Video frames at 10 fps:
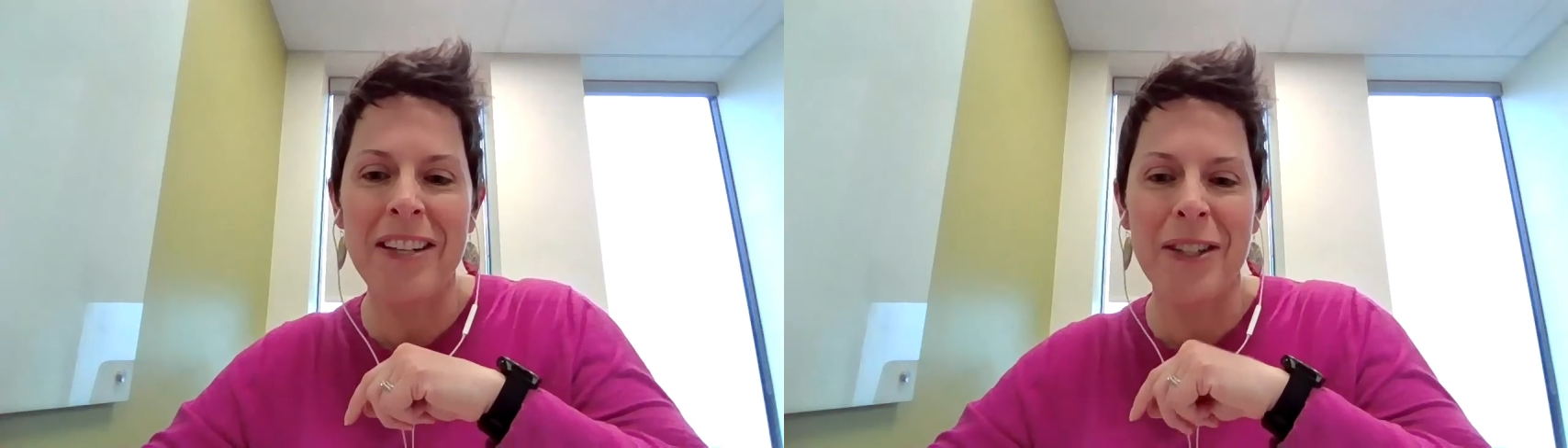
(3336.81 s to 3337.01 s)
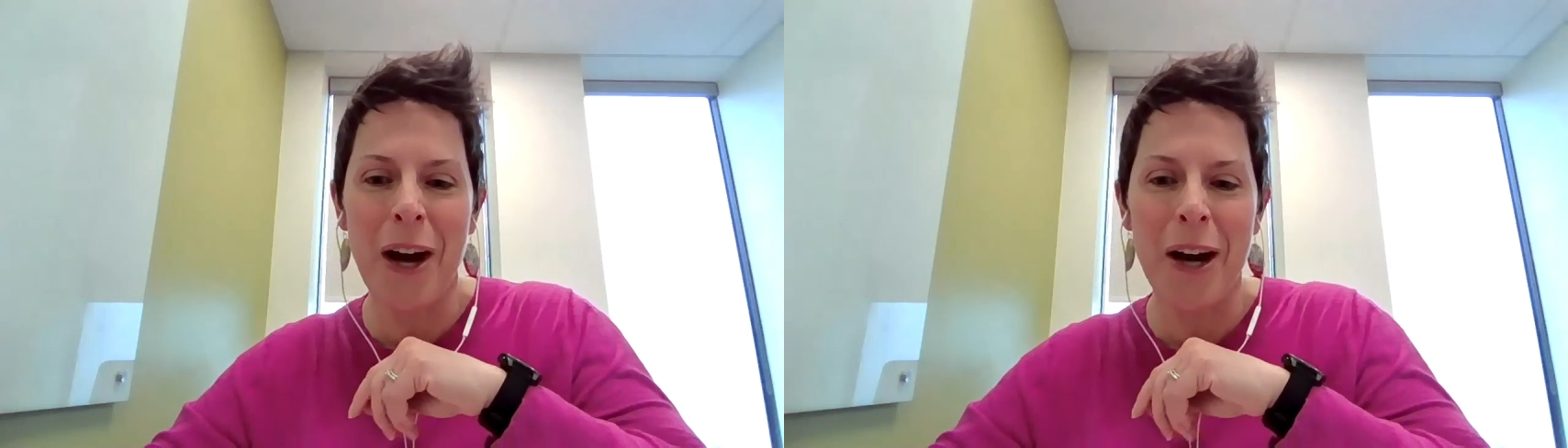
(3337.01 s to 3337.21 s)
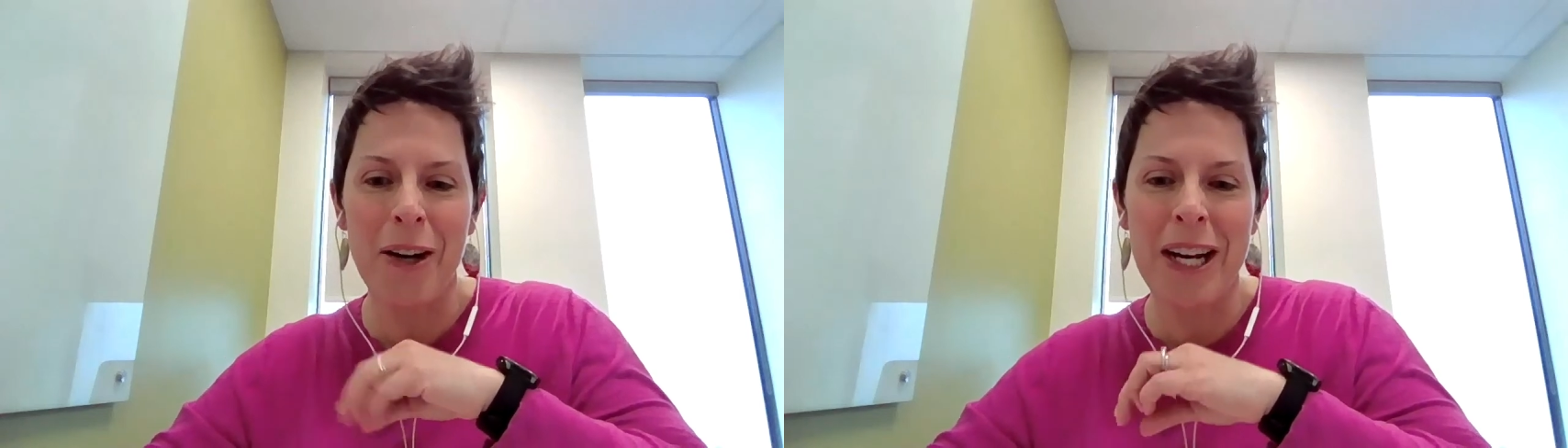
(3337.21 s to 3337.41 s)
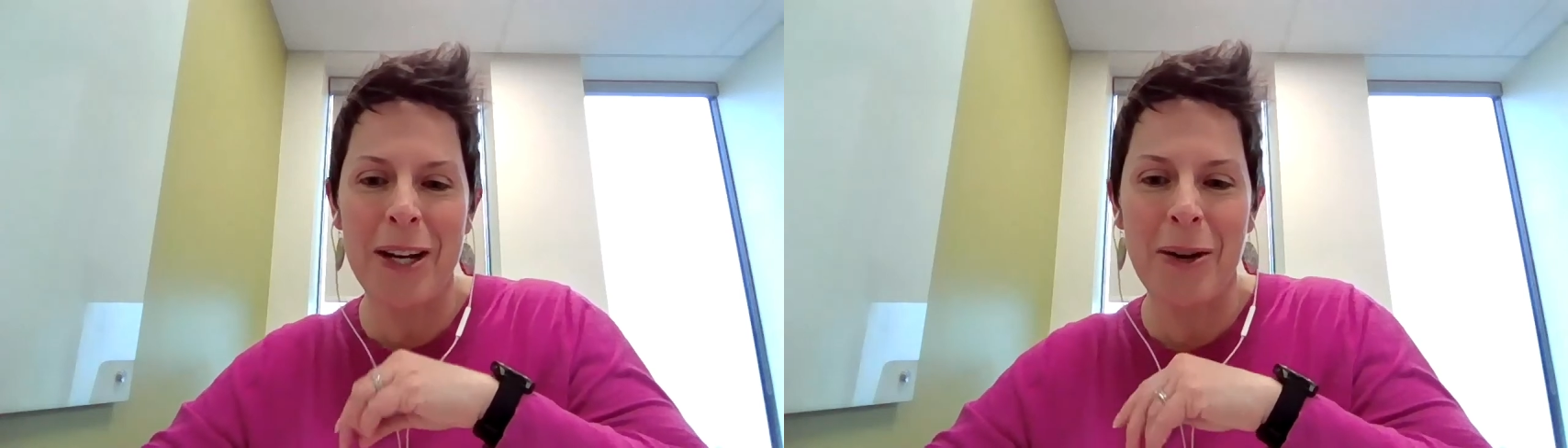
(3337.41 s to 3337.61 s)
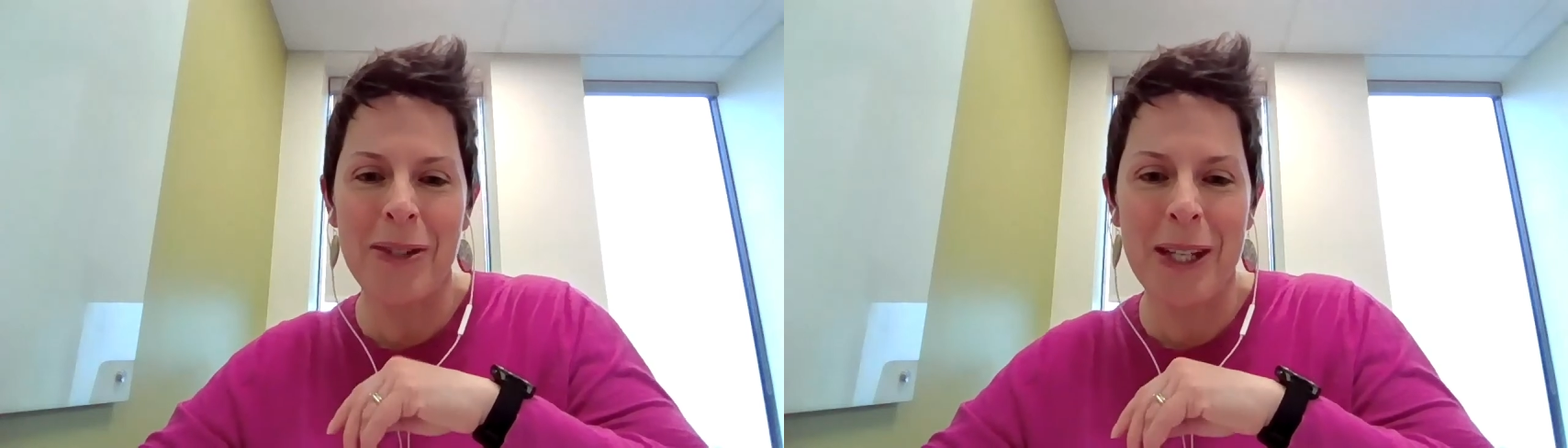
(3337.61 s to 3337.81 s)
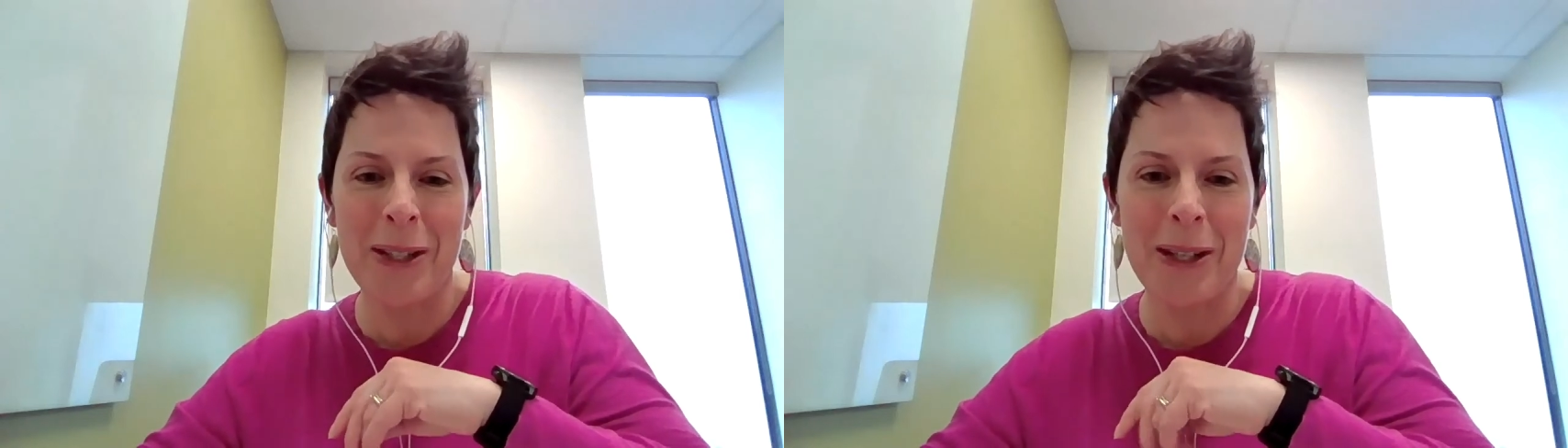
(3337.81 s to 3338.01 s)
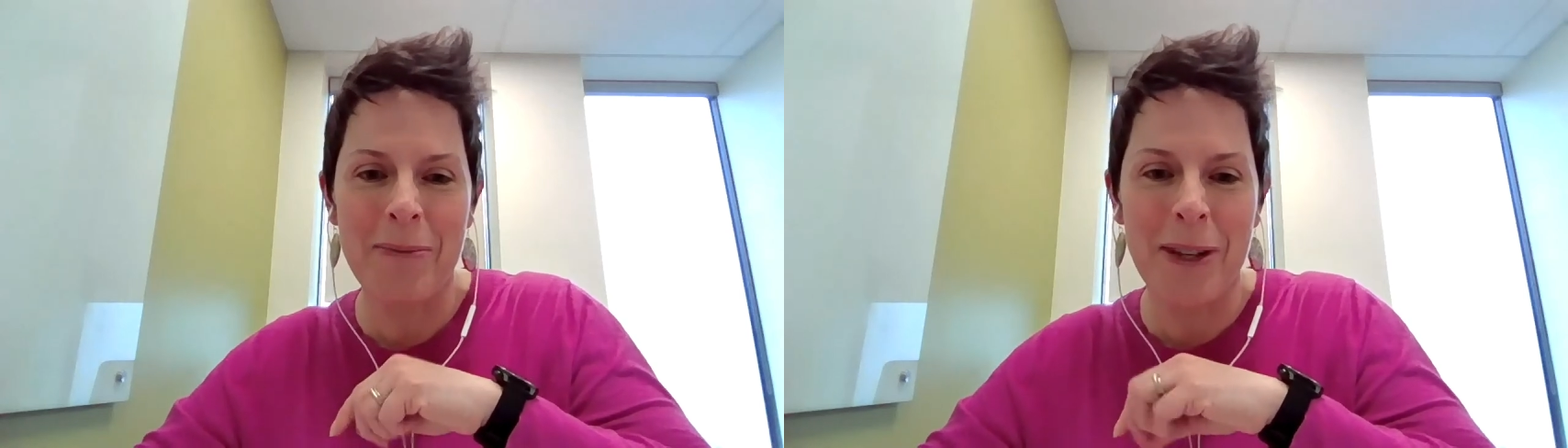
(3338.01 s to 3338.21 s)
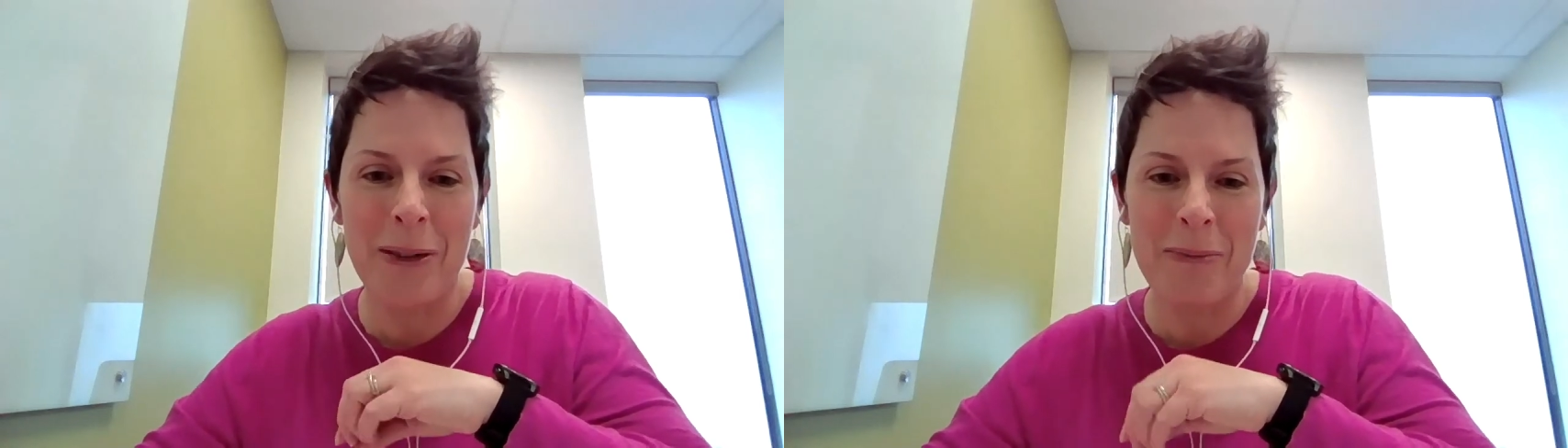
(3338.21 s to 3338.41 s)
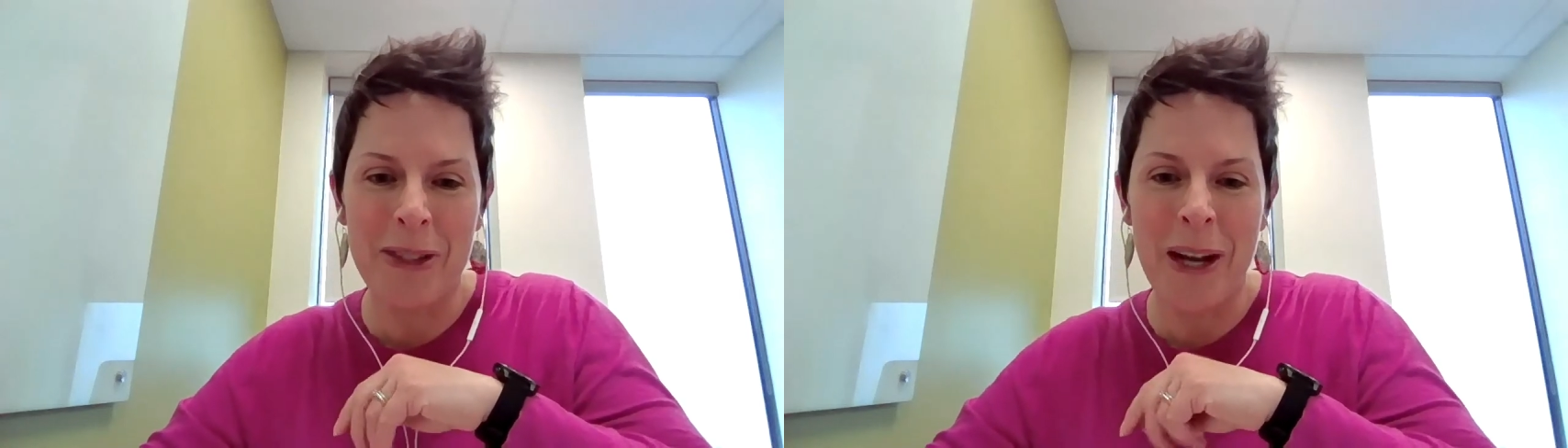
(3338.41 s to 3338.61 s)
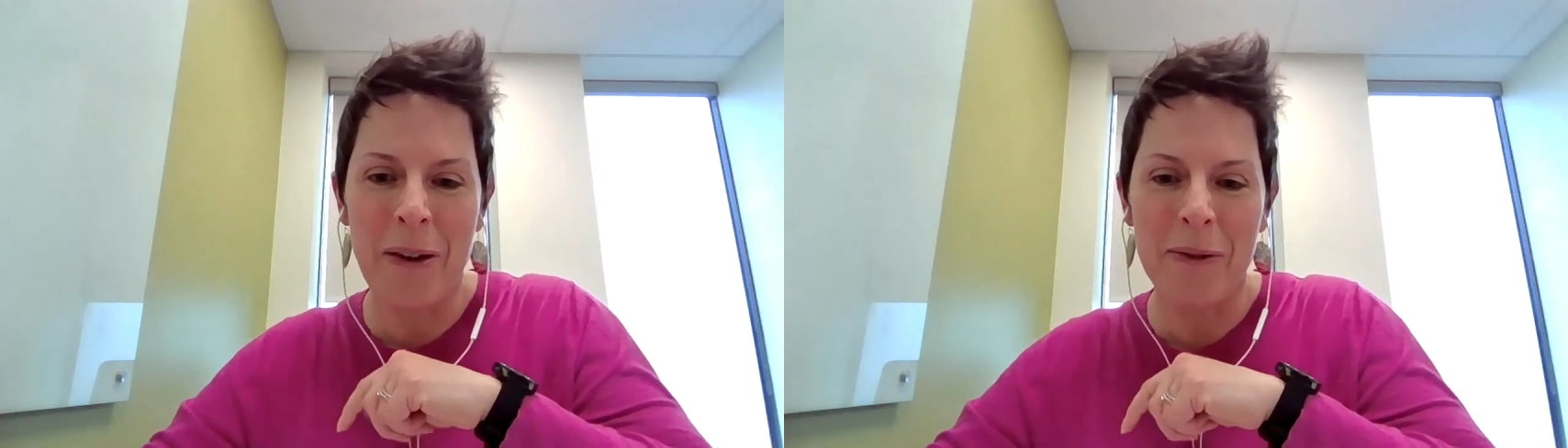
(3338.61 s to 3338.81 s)
entire ecosystem to
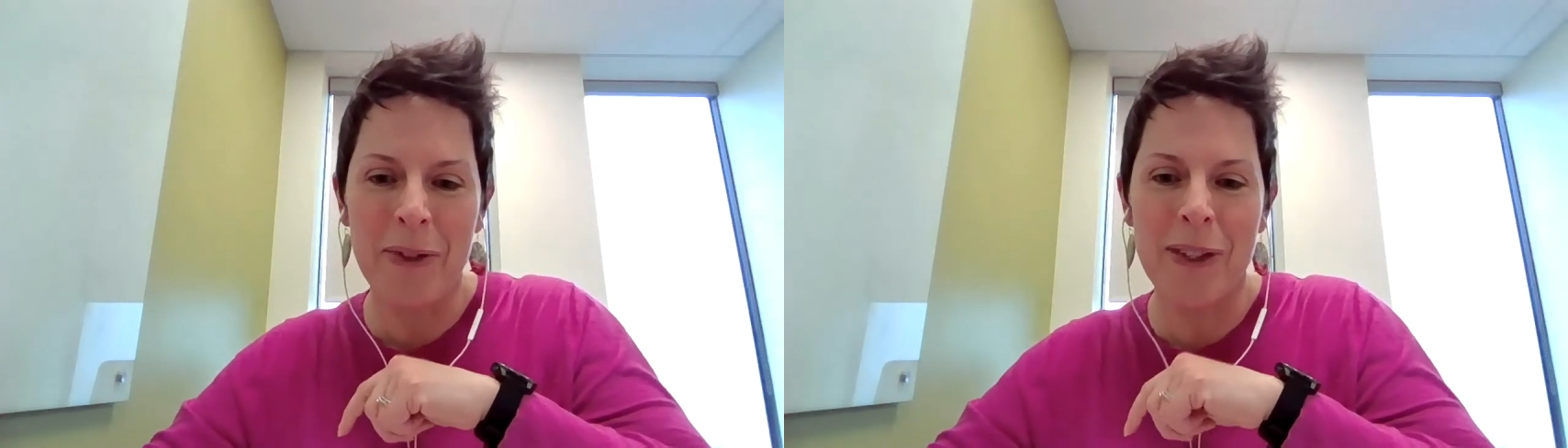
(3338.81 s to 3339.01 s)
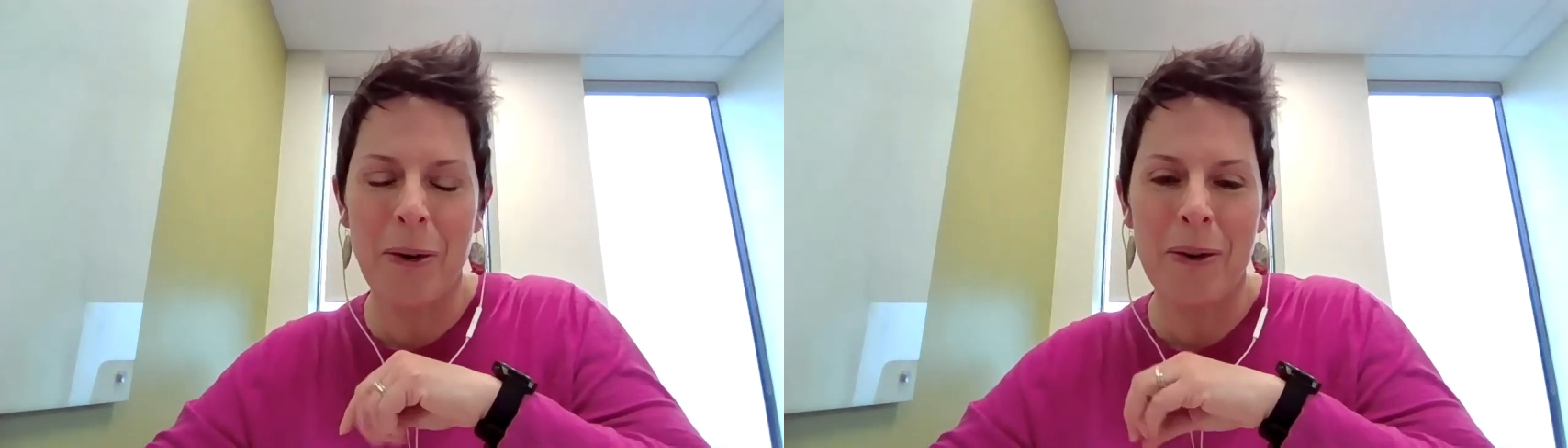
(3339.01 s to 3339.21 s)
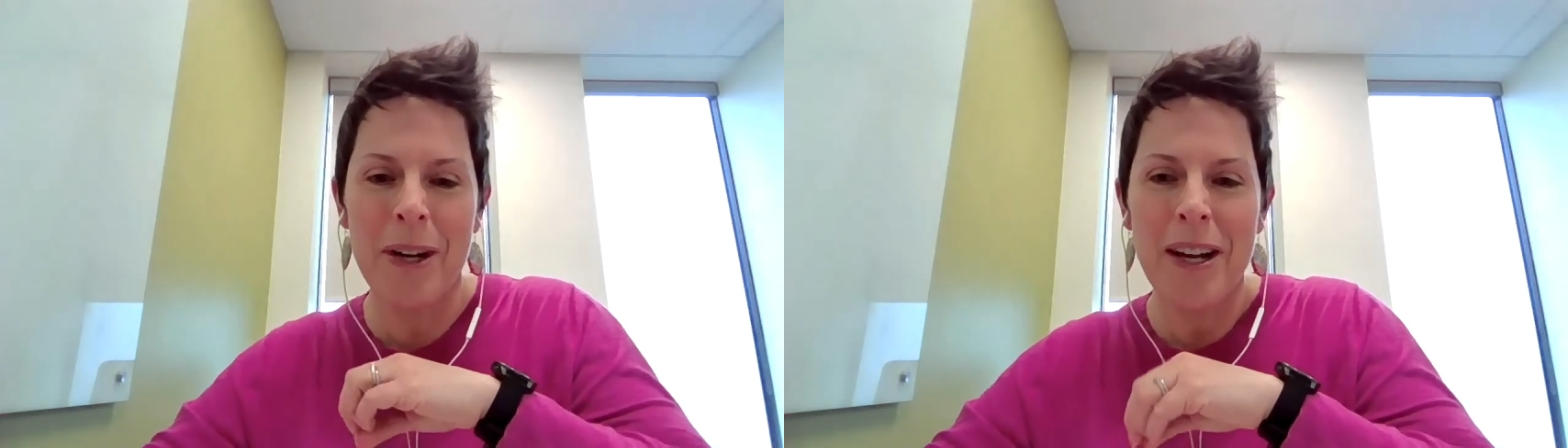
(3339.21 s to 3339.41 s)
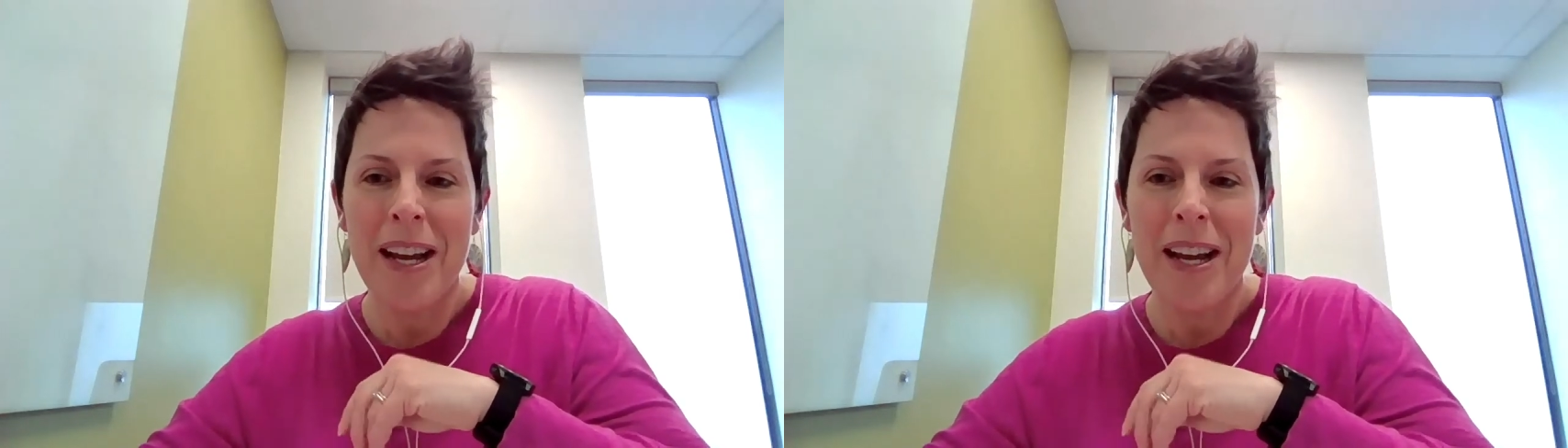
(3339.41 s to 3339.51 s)
themselves. So